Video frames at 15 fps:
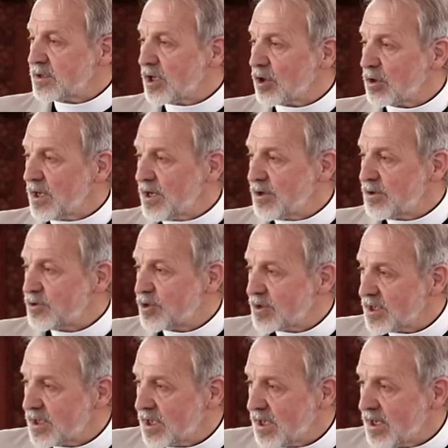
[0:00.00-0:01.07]
declared to
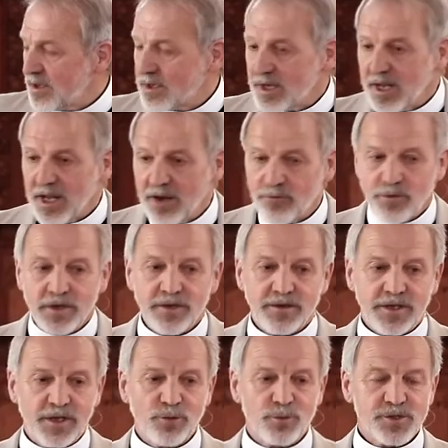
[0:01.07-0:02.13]
the king that
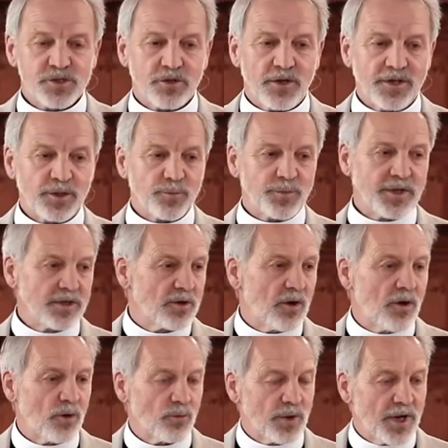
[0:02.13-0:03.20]
everything was going to be
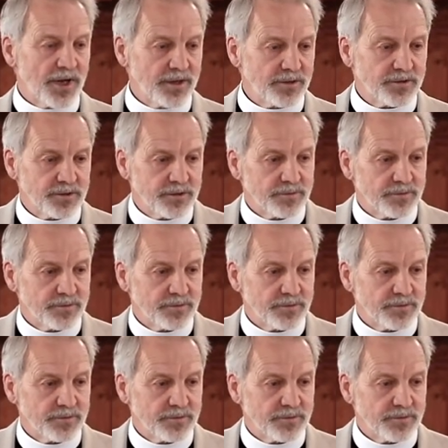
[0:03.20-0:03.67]
all right